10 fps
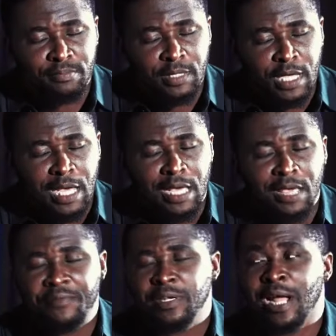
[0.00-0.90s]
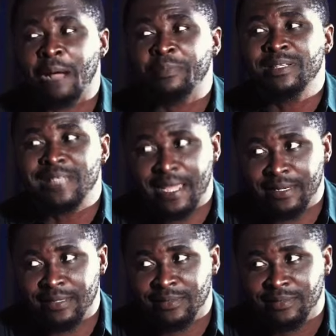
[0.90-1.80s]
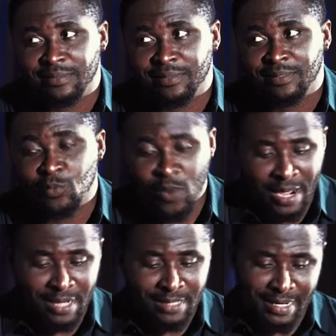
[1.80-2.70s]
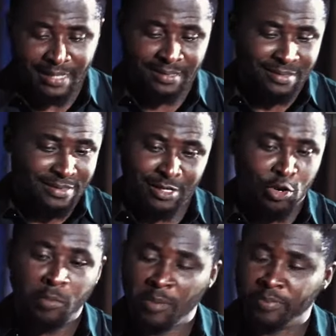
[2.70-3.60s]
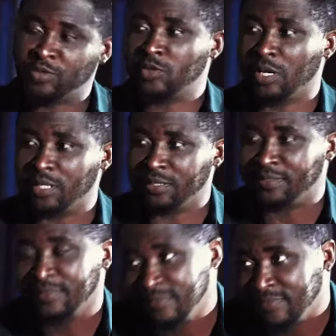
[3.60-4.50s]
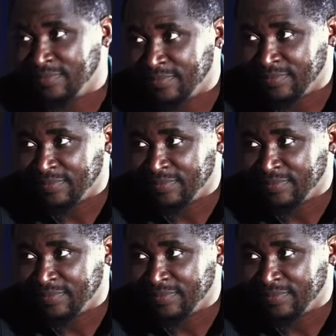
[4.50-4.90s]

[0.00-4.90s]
Mama, if it didn't happen then, why then did it come up so sudden?